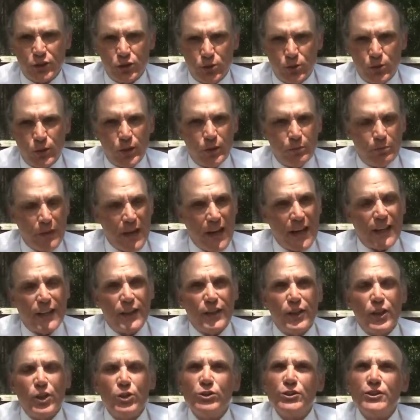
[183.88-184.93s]
to her. Back
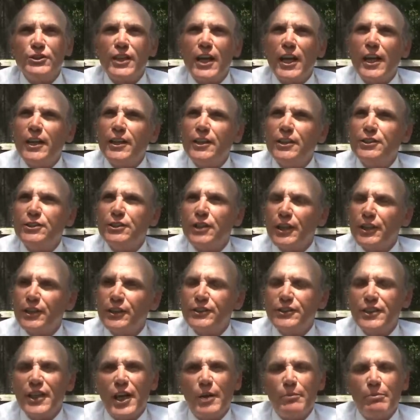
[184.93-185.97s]
in those days, an
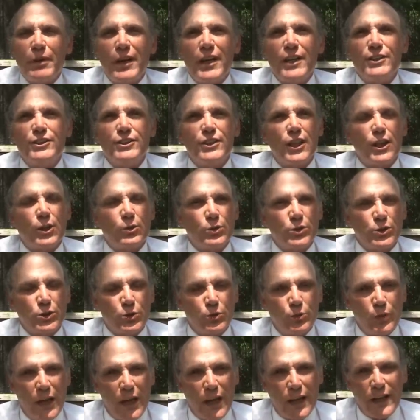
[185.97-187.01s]
entire paycheck was
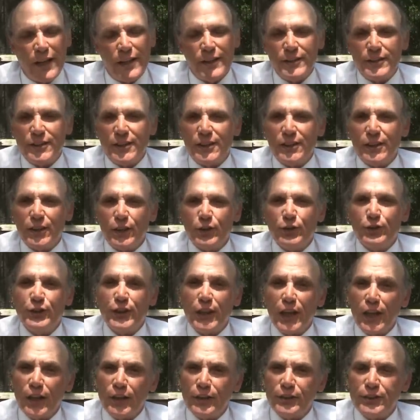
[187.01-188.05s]
around
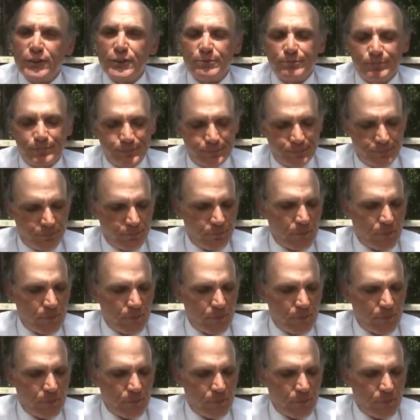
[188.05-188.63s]
$1,800.